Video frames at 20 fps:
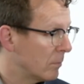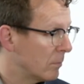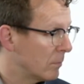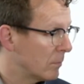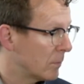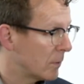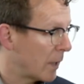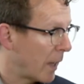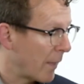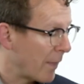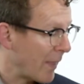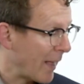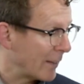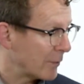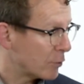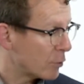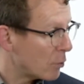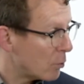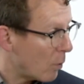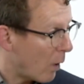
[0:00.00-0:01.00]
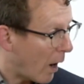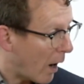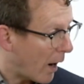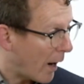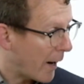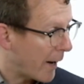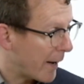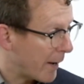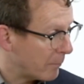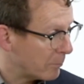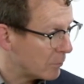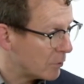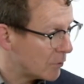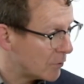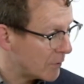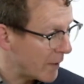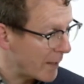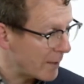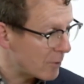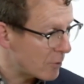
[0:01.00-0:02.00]
that's who I am
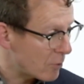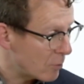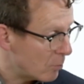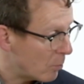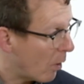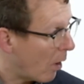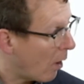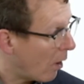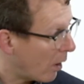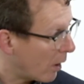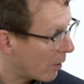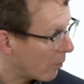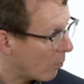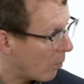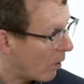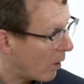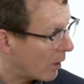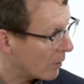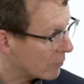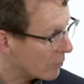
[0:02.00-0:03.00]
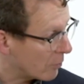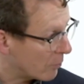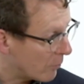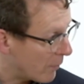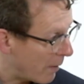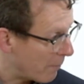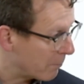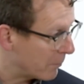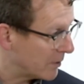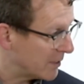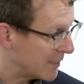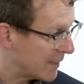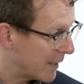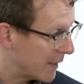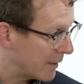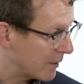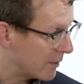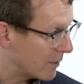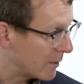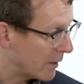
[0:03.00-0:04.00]
sent to Ottawa to
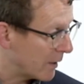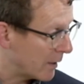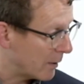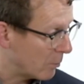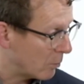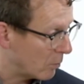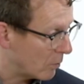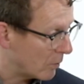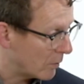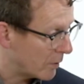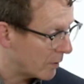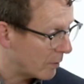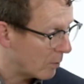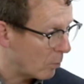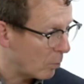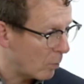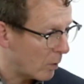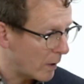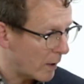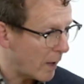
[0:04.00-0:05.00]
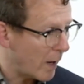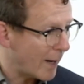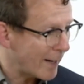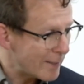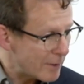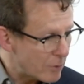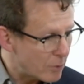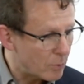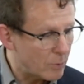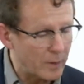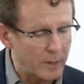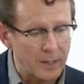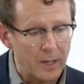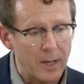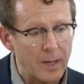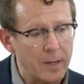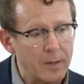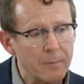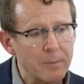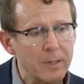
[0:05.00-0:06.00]
represent, and what I do, and
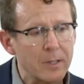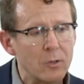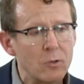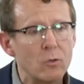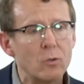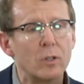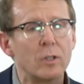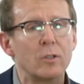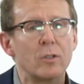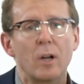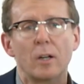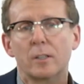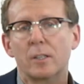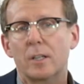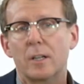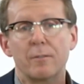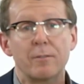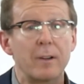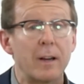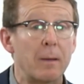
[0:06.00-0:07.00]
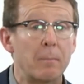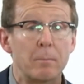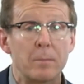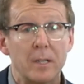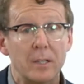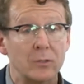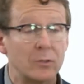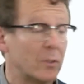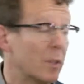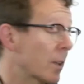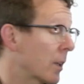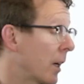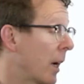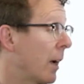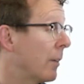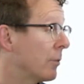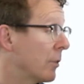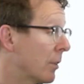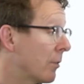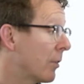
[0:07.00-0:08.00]
I mean, you can talk to different MPs and they're going to
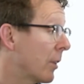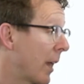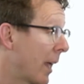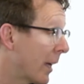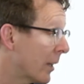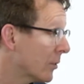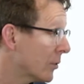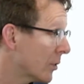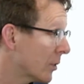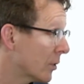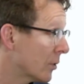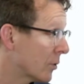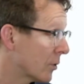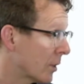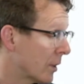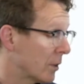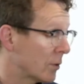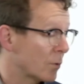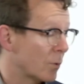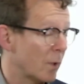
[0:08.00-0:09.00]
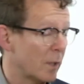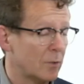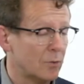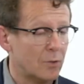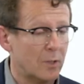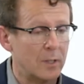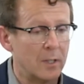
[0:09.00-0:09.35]
have different answers to this question,